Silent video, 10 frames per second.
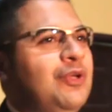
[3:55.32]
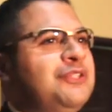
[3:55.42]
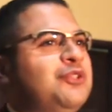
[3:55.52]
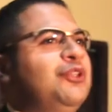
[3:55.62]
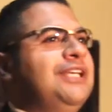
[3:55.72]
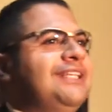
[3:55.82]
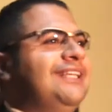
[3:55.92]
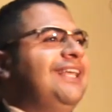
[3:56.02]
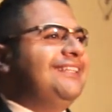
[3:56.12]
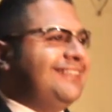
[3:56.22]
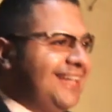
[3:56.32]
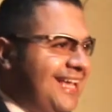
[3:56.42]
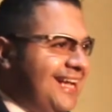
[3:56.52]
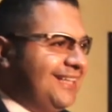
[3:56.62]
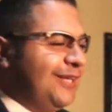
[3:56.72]
is the day of
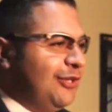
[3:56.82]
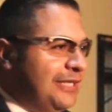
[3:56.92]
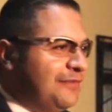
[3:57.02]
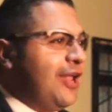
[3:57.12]
delivering the book,